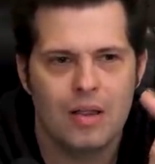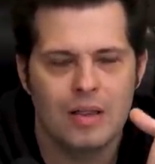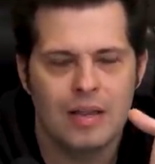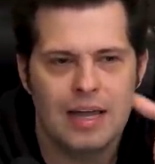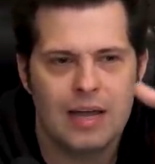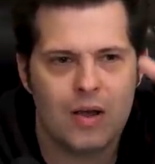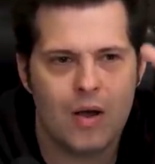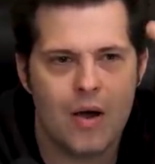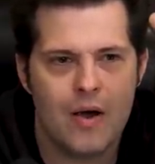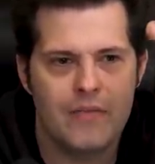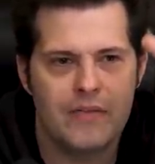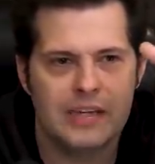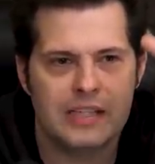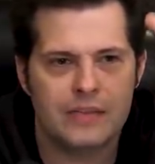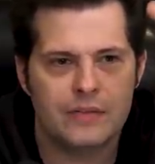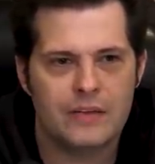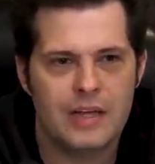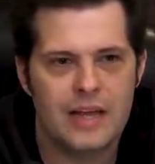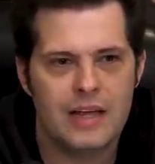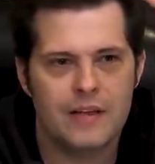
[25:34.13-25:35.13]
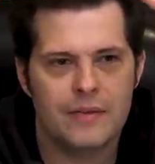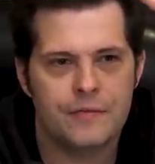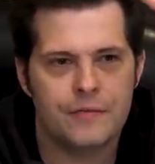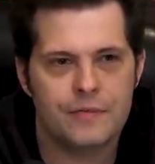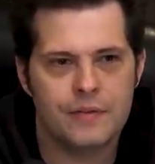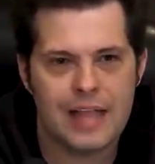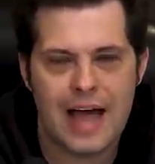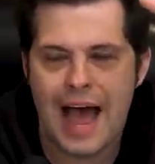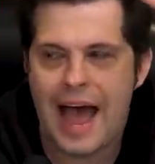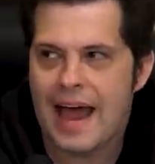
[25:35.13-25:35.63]
like on this
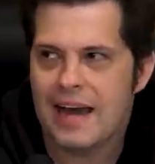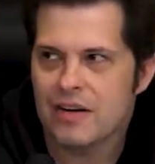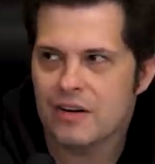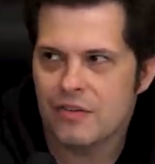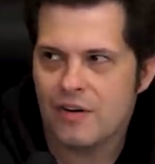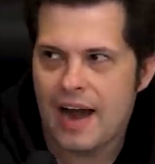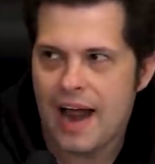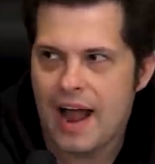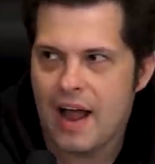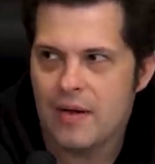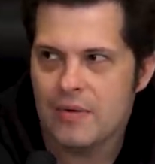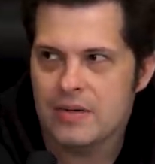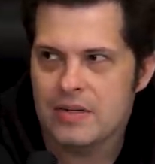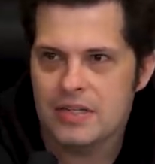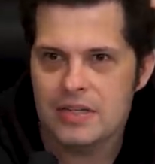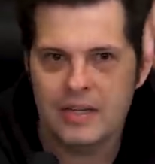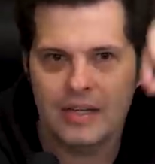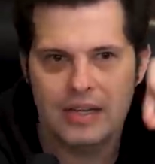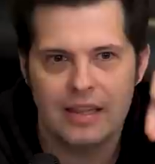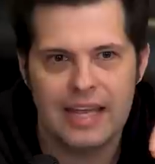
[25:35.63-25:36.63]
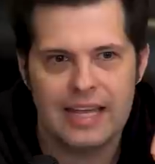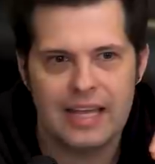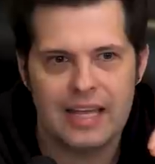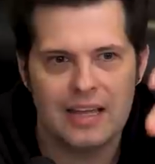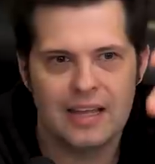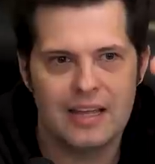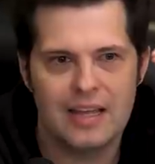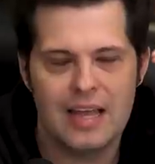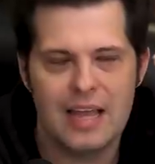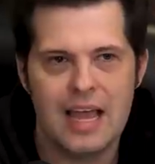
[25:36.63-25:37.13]
flat ground like
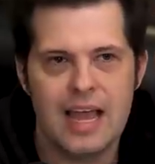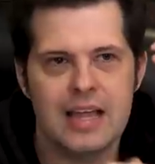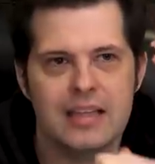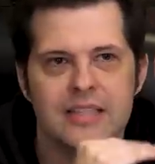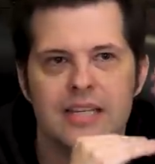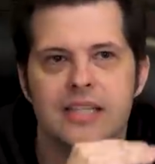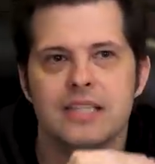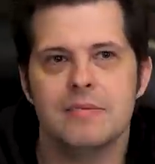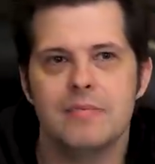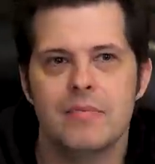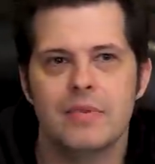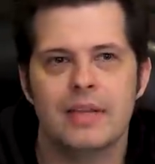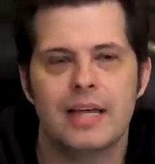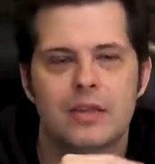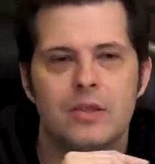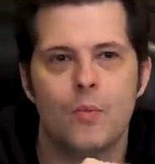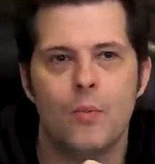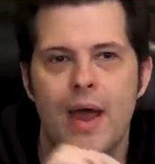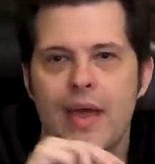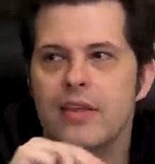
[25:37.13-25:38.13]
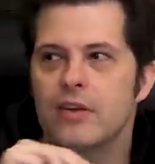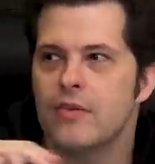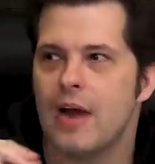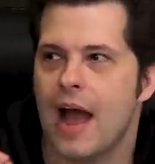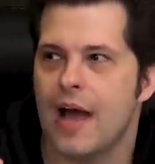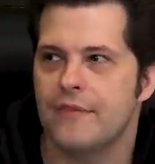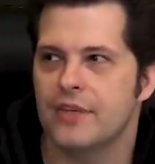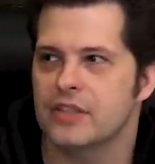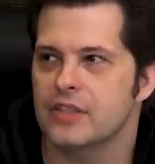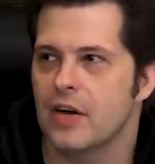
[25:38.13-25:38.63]
it doesn't like the way the
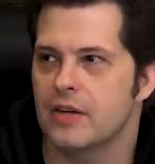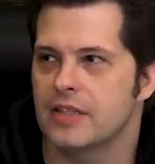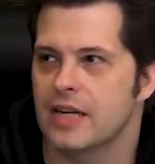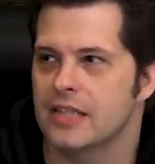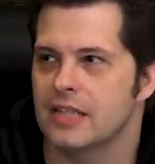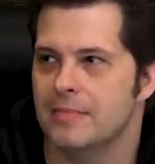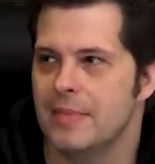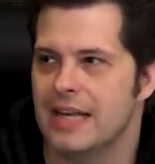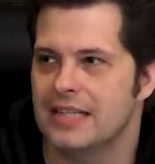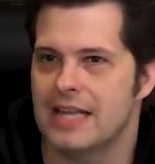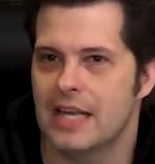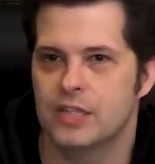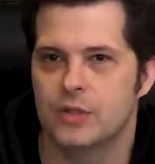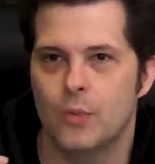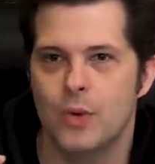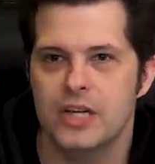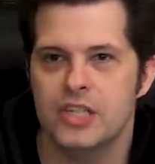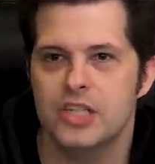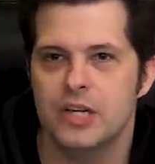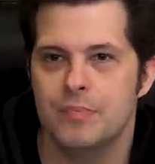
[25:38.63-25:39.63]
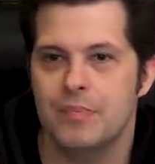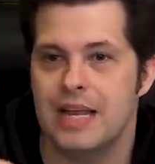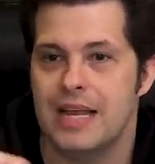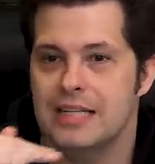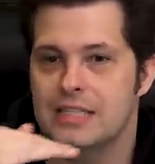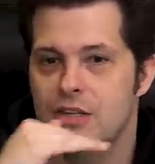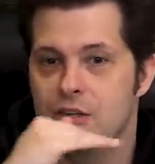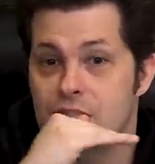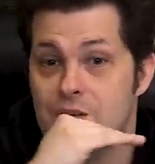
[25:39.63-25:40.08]
graphics are doesn't make sense. What it should be is